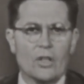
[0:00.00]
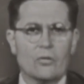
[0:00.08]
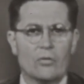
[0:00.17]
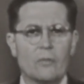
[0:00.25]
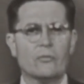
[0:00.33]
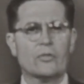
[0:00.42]

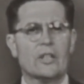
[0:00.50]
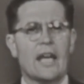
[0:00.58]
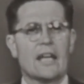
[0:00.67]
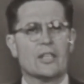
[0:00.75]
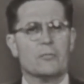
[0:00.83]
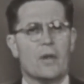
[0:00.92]
Rumford
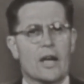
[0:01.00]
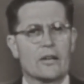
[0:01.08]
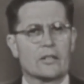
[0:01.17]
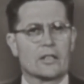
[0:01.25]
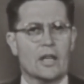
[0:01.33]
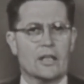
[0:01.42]
had the
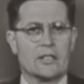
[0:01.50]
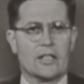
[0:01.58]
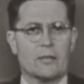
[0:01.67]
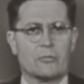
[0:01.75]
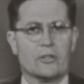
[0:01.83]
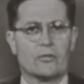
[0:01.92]
modern
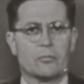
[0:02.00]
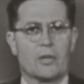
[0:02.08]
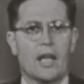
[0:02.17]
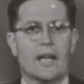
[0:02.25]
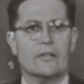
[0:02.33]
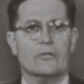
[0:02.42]
concept of
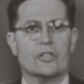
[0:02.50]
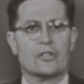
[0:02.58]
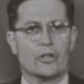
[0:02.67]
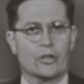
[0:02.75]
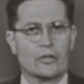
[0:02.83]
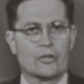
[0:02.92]
applied
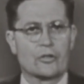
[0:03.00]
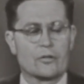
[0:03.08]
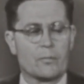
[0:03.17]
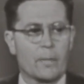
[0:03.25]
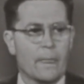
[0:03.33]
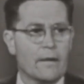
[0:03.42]
research.
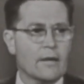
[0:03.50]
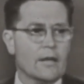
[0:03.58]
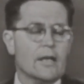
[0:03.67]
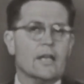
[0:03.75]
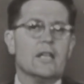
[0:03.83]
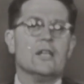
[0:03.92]

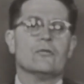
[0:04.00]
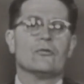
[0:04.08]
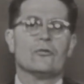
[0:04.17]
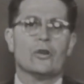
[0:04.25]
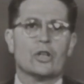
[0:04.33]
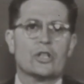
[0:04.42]
He
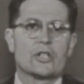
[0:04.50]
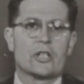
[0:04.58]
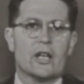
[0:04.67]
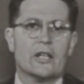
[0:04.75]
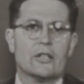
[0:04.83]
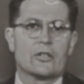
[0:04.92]
first
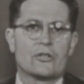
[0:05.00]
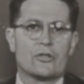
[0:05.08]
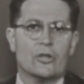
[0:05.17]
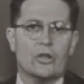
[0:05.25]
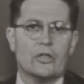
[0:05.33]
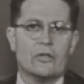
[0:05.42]

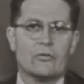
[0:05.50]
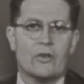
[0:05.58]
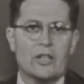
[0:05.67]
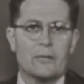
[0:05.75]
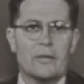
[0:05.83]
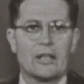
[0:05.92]
understood the
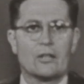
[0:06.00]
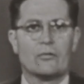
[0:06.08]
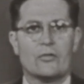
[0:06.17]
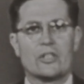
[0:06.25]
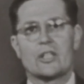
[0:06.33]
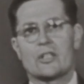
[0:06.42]
fundamental
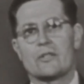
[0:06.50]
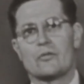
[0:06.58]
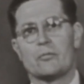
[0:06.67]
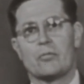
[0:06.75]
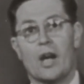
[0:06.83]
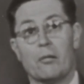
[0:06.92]
physics of
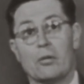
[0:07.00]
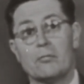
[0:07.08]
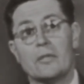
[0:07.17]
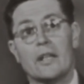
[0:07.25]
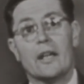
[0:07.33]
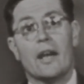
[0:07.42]
the
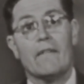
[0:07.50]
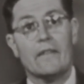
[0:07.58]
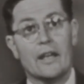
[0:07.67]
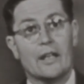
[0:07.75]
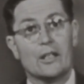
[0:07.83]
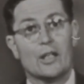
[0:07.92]
problem and
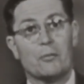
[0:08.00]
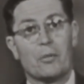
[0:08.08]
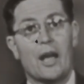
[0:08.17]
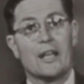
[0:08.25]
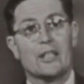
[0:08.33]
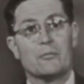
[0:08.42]
then
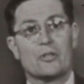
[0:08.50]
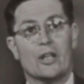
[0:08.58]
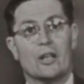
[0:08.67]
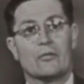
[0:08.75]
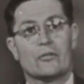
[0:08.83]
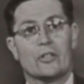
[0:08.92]
applied
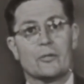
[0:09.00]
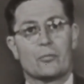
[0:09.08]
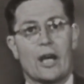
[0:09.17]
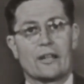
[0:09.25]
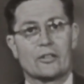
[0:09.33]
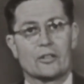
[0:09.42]
himself to the
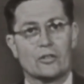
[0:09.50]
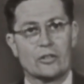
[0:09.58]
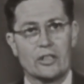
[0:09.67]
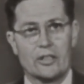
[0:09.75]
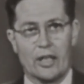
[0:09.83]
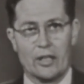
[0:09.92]
practical
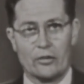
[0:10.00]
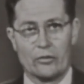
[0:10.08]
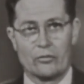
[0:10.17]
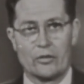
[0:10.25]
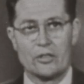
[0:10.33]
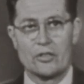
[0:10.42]
details
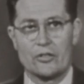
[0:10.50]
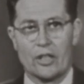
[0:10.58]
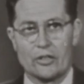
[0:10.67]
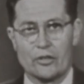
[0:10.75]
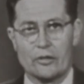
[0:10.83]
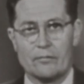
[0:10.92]
of
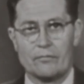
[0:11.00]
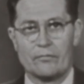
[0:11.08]
construction.